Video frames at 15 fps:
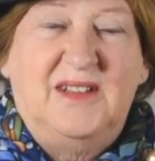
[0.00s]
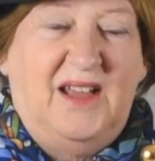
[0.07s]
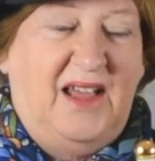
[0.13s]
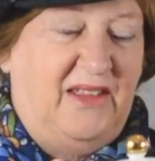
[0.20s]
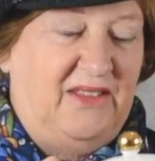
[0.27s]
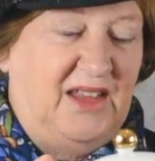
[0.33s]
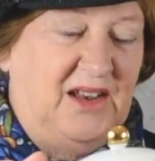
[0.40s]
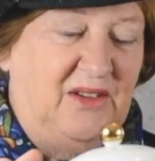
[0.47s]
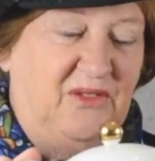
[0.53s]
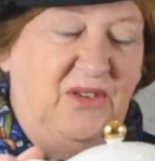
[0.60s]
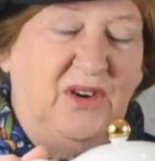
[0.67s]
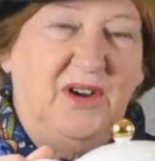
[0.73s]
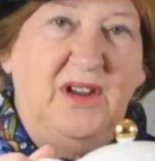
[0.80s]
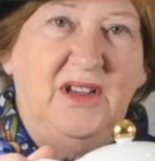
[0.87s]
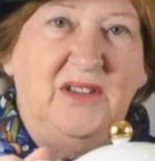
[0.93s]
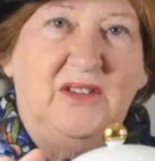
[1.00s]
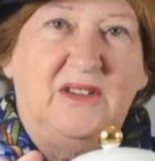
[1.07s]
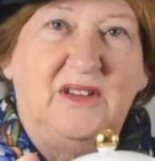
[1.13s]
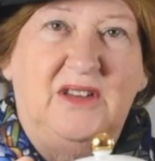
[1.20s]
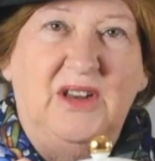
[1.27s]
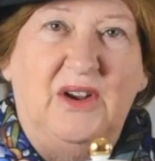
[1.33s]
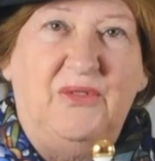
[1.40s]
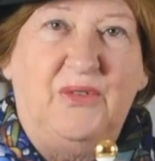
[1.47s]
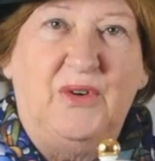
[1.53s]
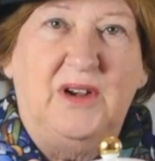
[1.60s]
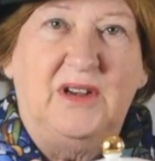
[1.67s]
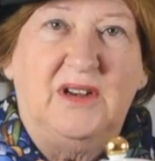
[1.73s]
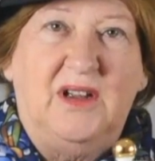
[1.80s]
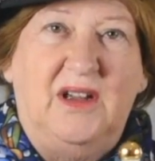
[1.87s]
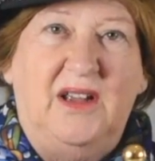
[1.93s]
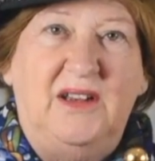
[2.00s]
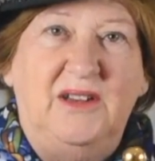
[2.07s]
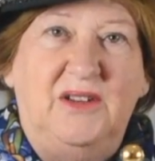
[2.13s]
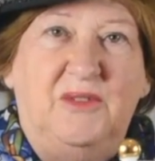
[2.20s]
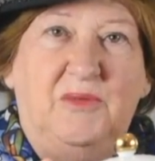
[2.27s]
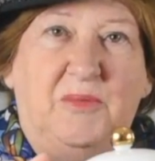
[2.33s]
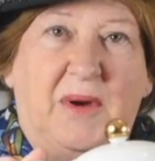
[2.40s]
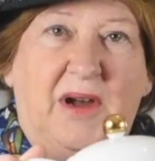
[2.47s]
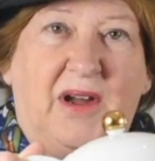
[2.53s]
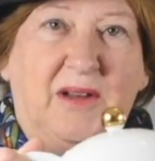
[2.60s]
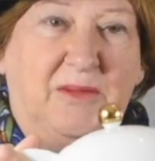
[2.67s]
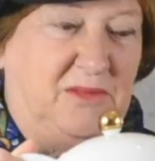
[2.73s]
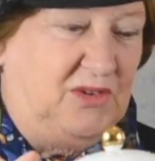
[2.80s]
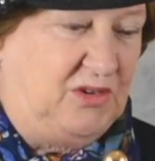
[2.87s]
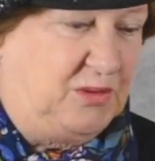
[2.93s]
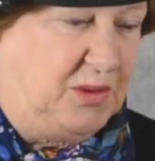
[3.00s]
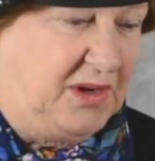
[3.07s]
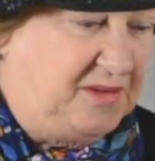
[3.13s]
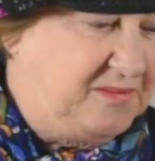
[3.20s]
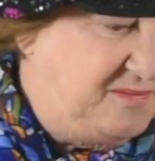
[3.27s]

and then a very different kind of bottom to it.